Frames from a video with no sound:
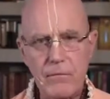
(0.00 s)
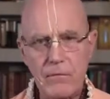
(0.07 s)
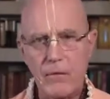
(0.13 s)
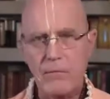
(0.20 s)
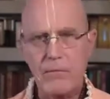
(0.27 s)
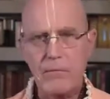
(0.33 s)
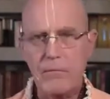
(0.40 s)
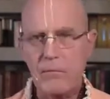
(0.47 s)

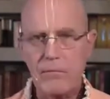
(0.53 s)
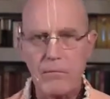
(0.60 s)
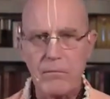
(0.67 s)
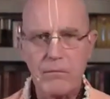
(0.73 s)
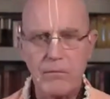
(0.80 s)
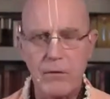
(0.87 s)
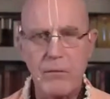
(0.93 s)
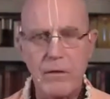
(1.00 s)
or
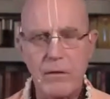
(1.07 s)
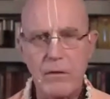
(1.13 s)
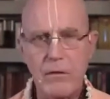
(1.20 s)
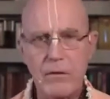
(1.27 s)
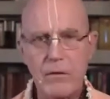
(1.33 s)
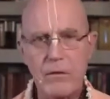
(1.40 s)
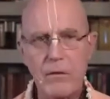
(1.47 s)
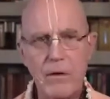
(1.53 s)
somewhat
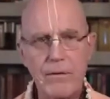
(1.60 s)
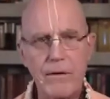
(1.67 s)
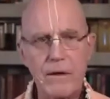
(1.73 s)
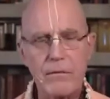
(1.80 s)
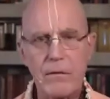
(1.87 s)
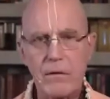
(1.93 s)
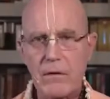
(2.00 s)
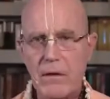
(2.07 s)
near you, I
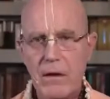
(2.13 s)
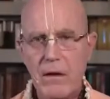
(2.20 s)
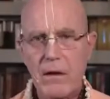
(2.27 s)
think that